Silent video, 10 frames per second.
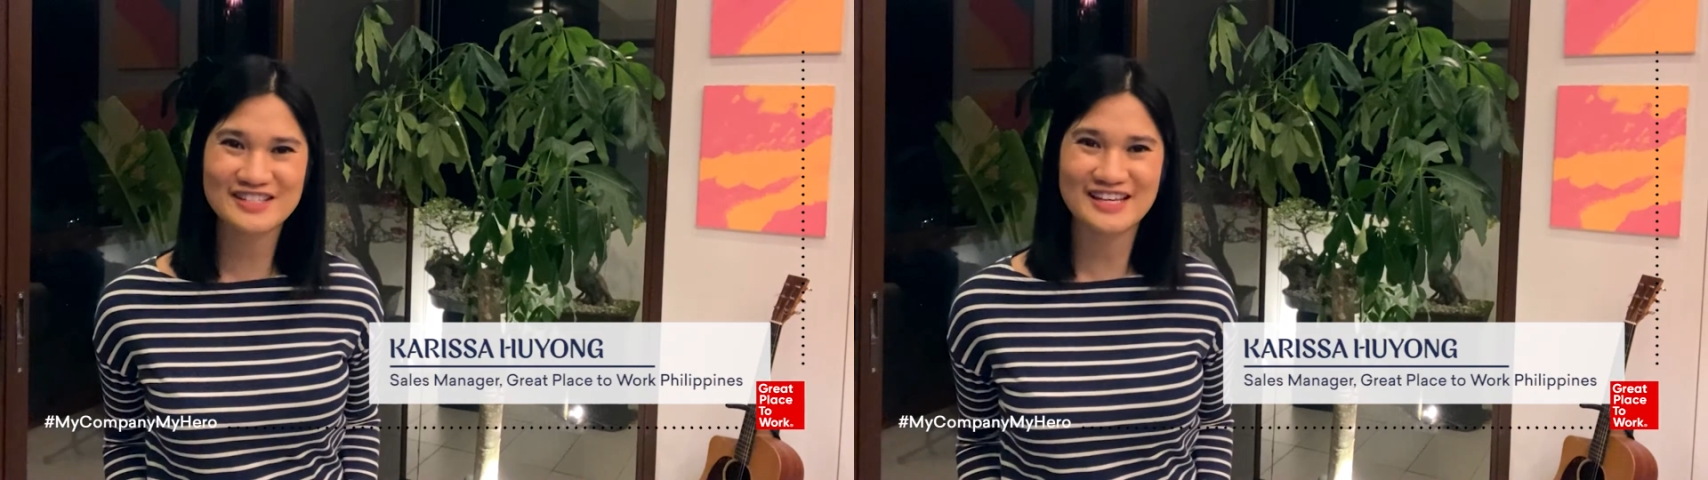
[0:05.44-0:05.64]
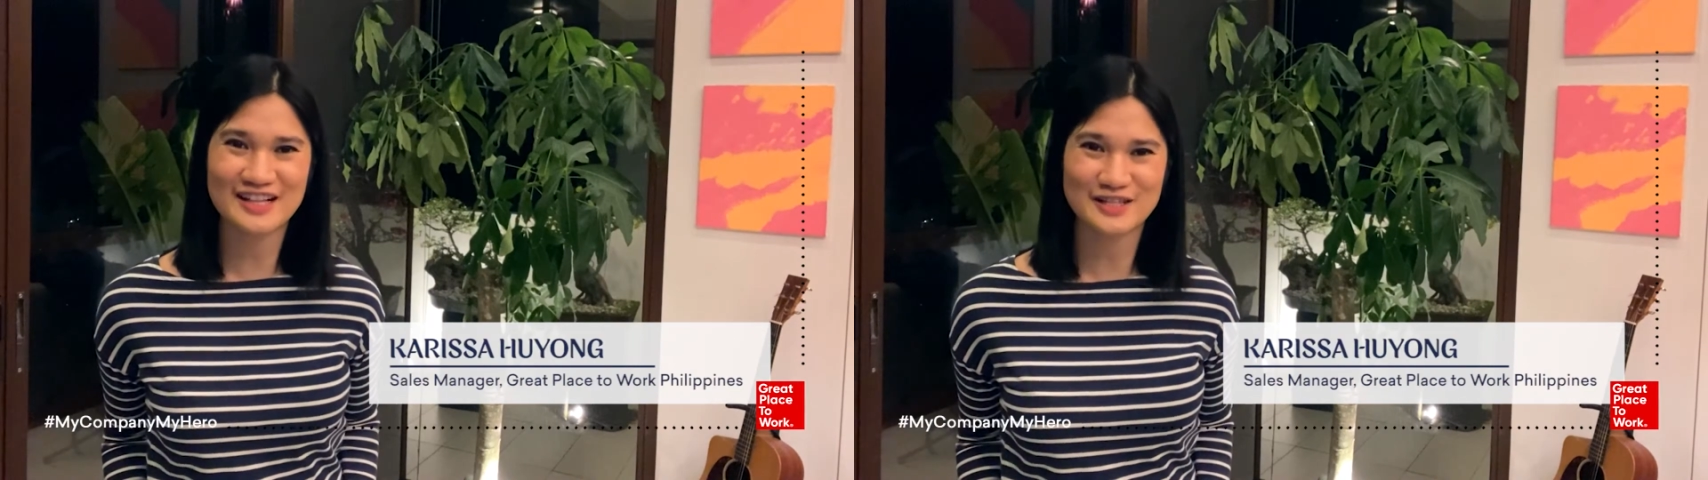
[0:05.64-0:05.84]

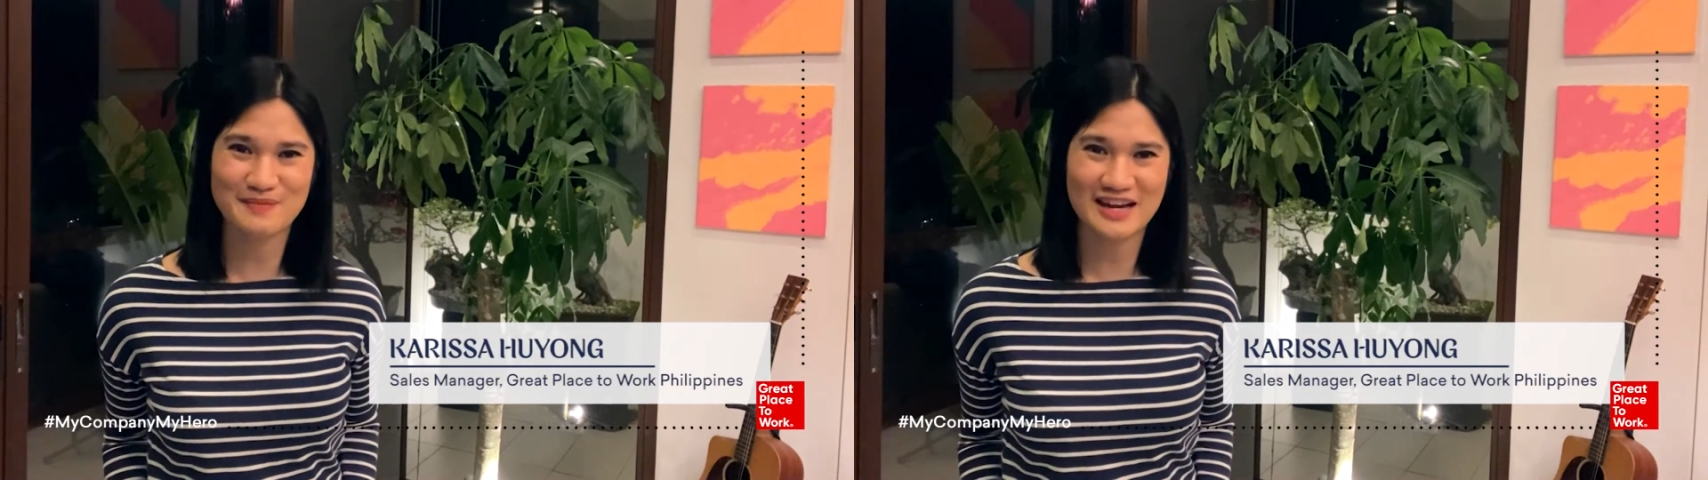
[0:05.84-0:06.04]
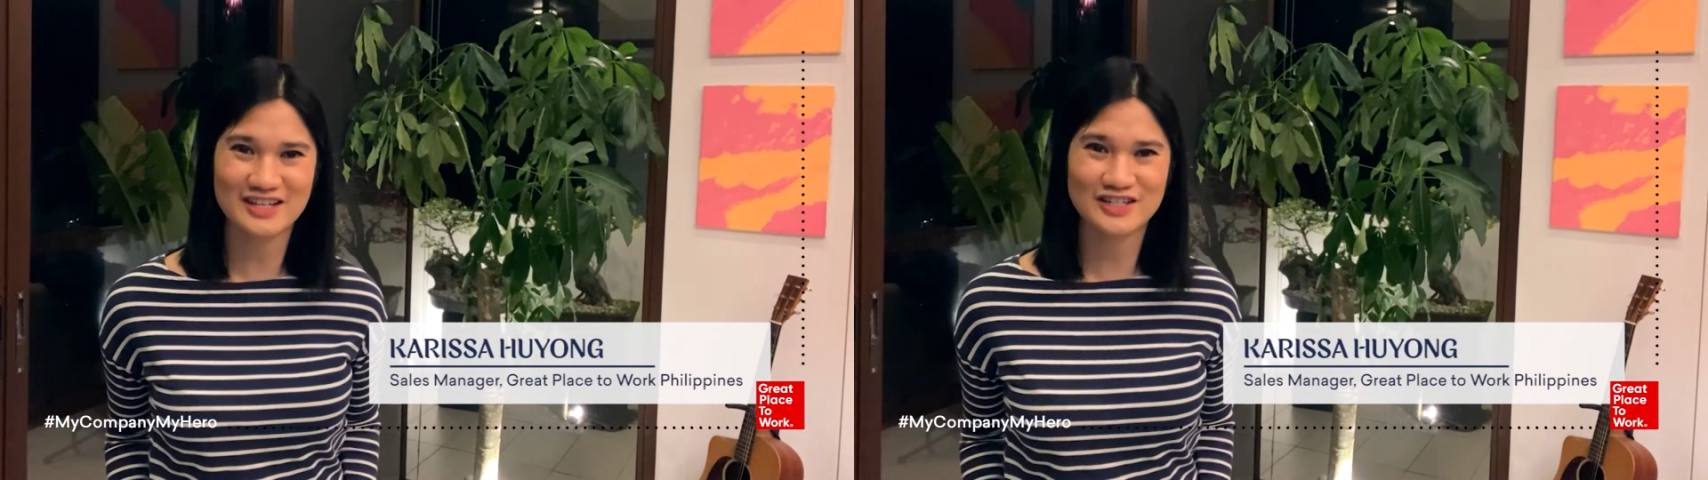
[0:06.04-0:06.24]
Sales
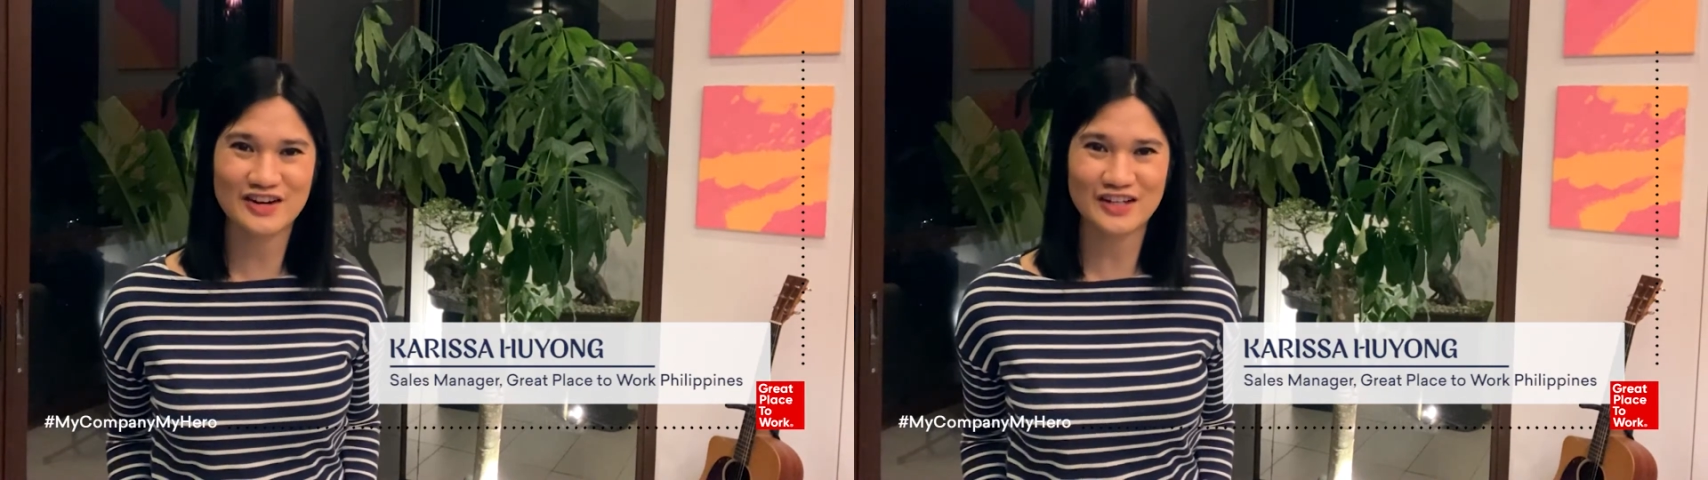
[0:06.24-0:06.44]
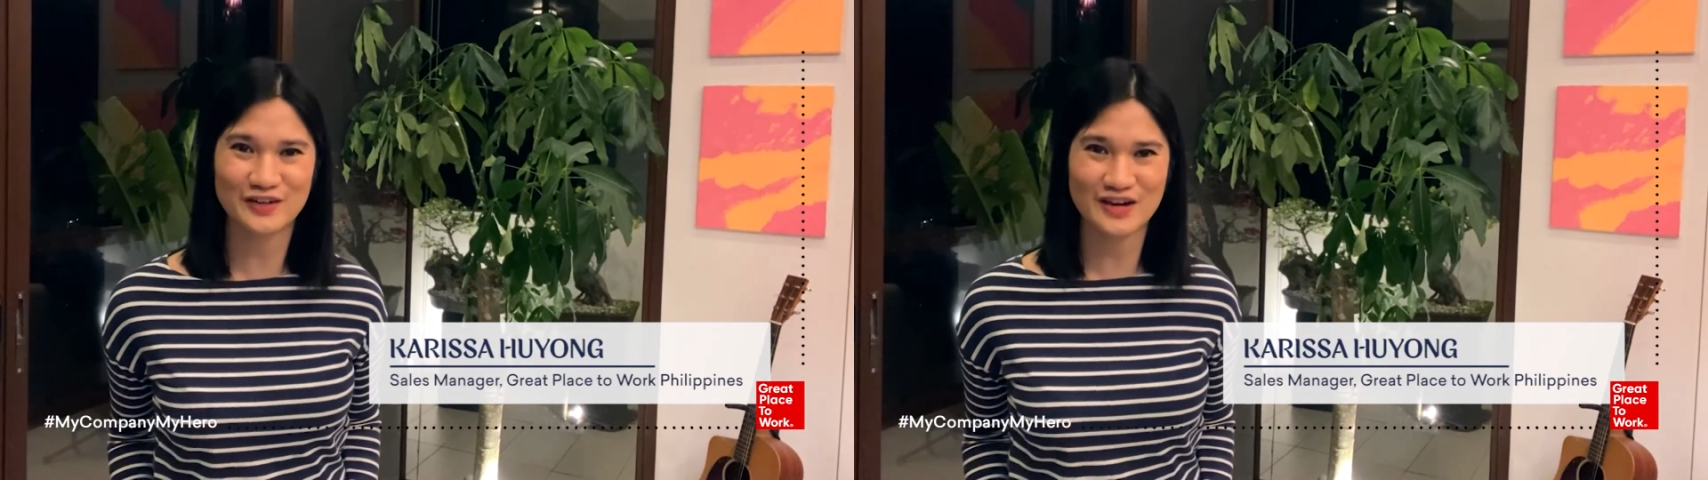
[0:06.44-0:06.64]
Manager
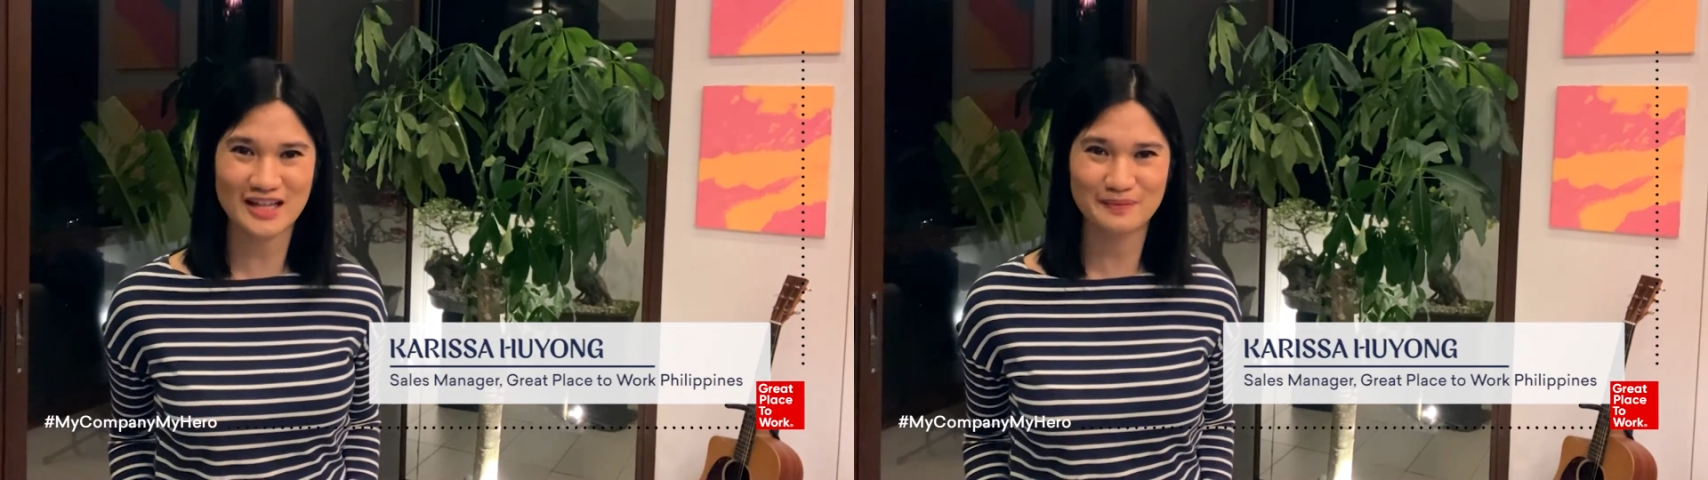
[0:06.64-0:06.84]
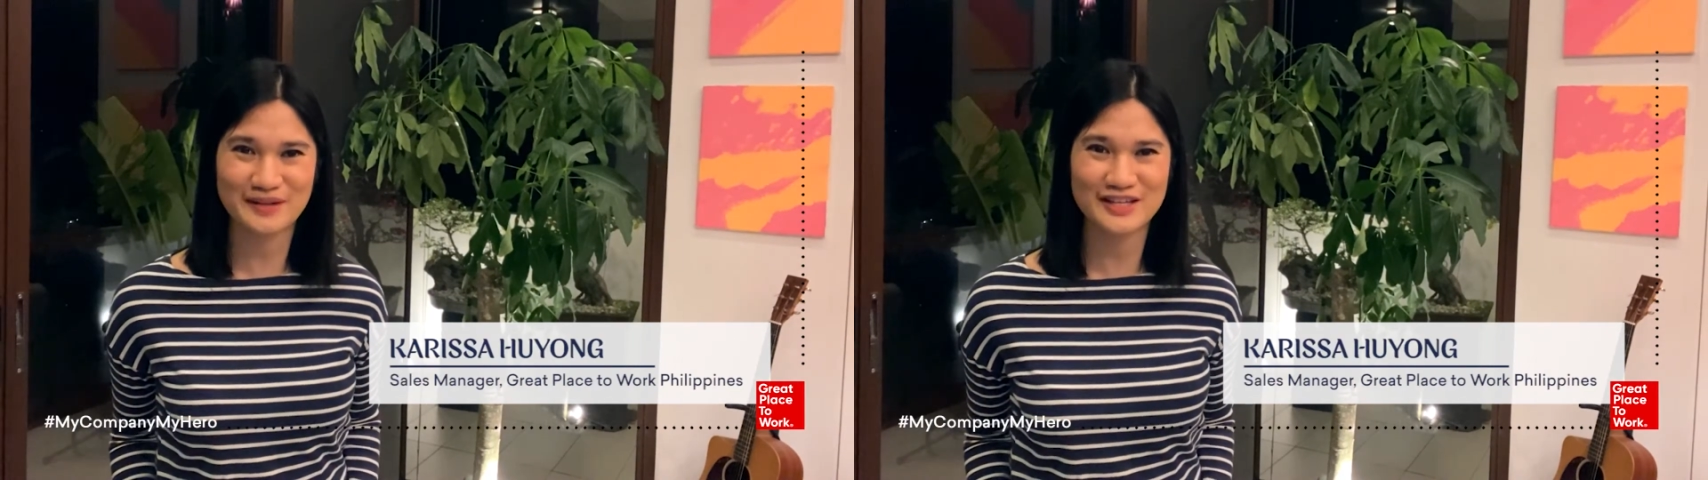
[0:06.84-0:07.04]
at
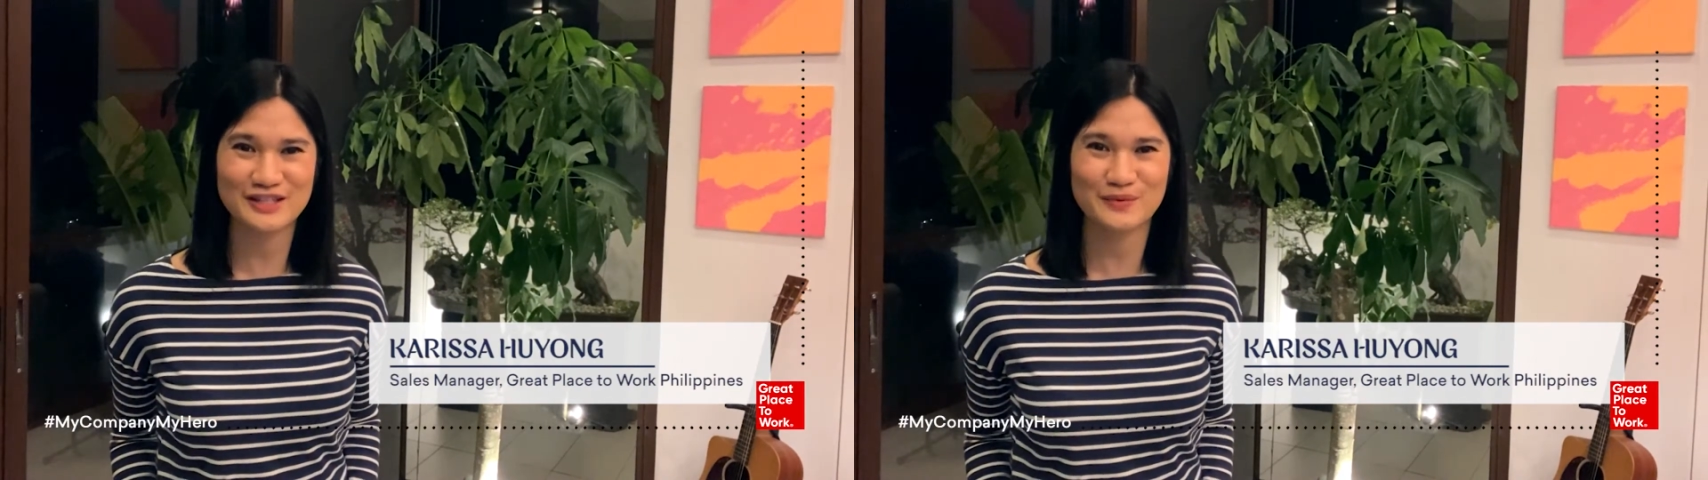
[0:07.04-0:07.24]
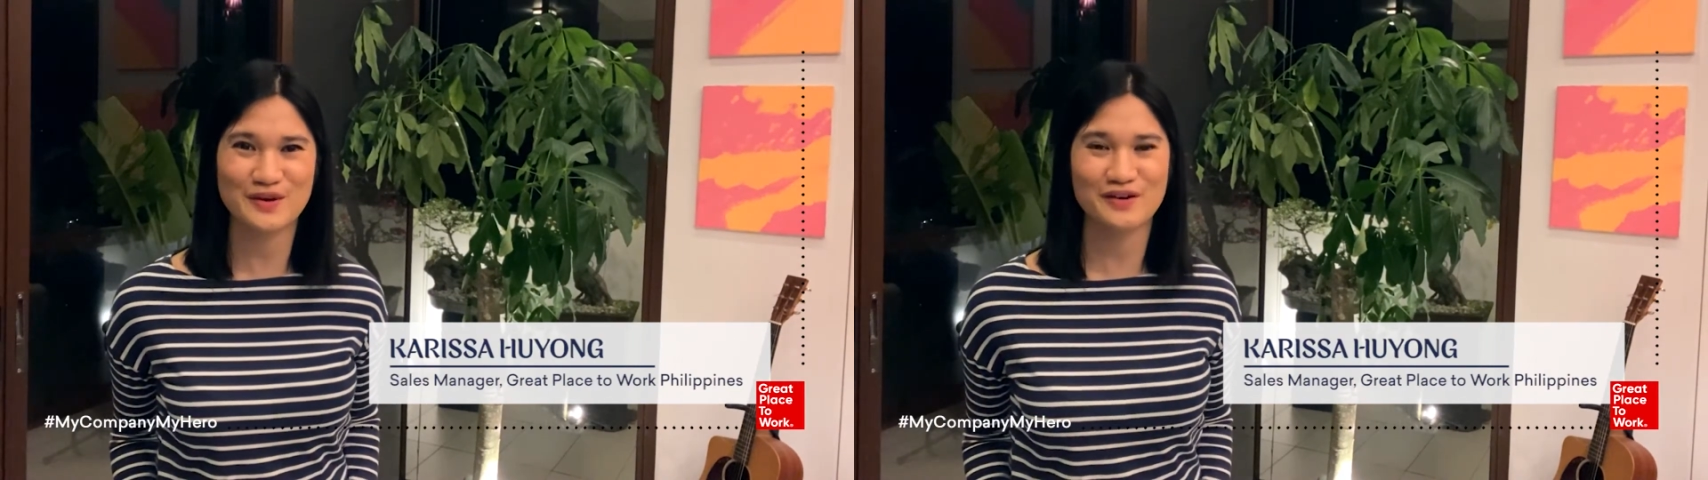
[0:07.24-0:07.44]
Great Place
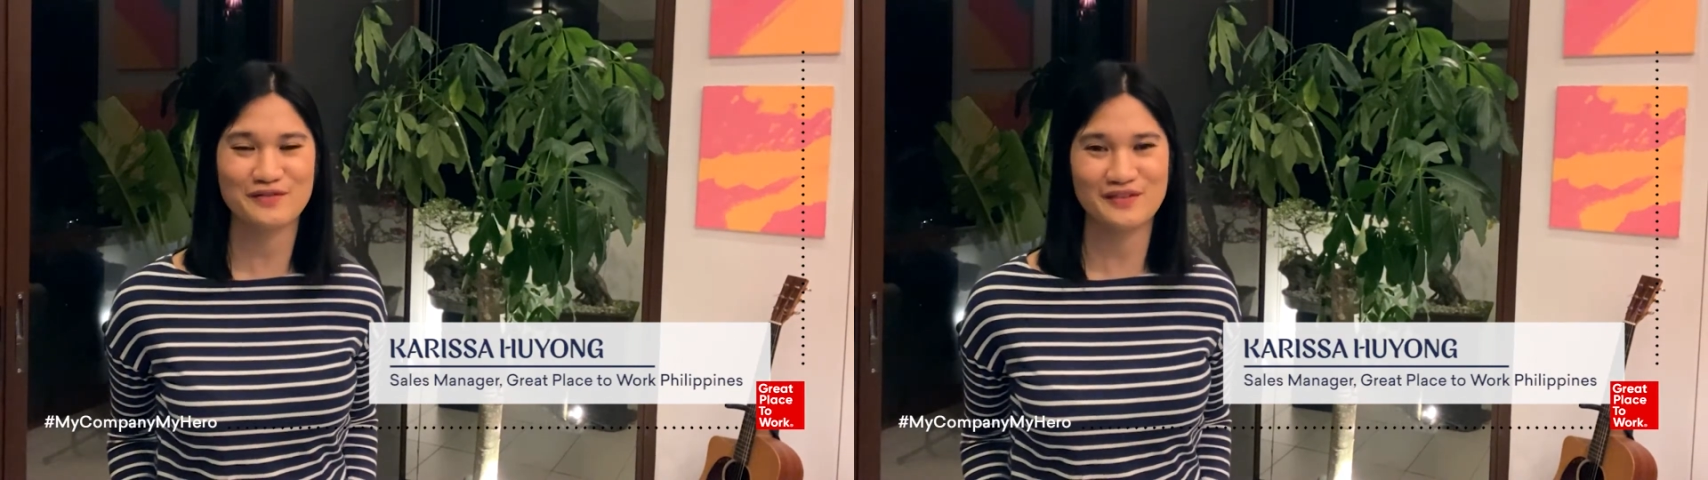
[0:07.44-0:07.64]
to Work